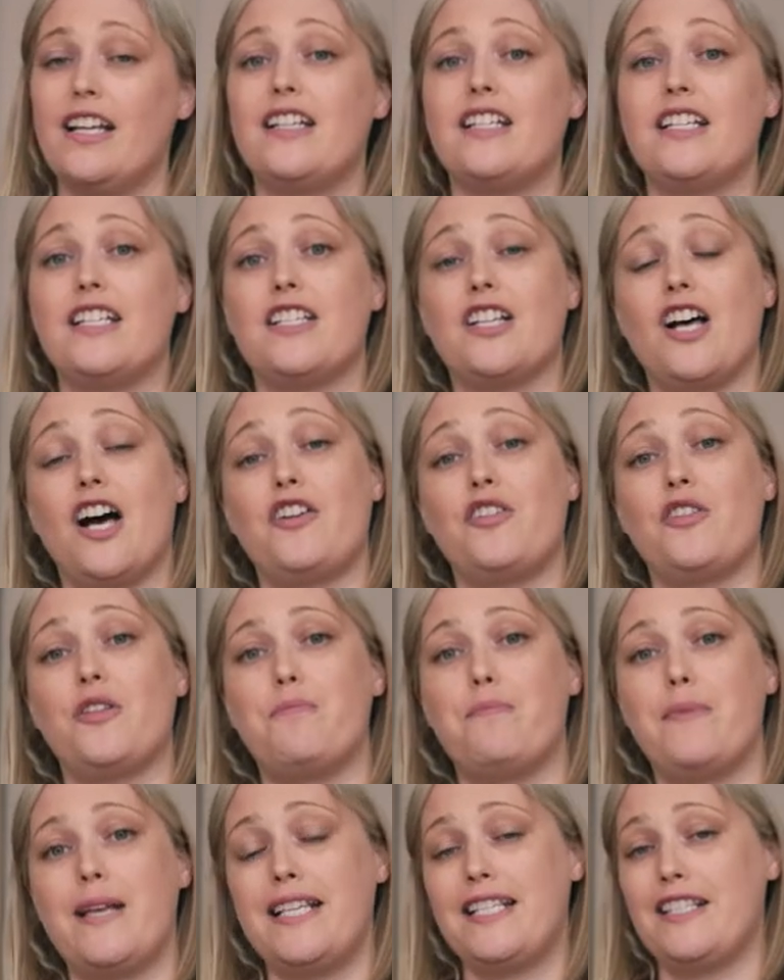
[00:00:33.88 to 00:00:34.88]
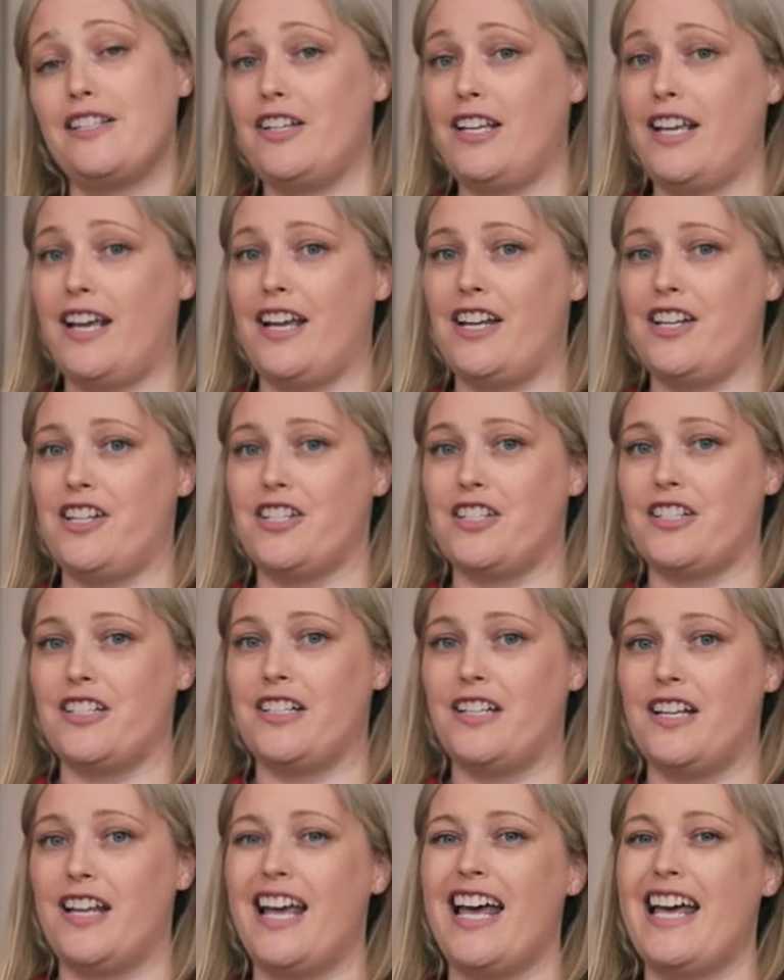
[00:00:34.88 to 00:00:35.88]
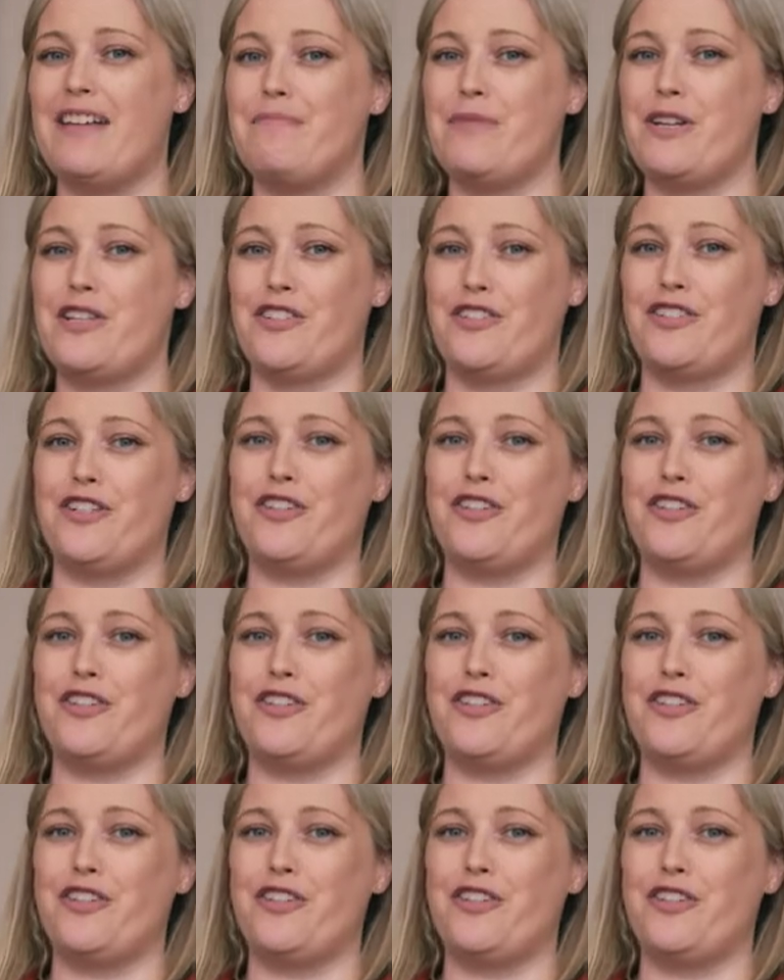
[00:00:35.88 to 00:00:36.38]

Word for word: decide on the best location and measure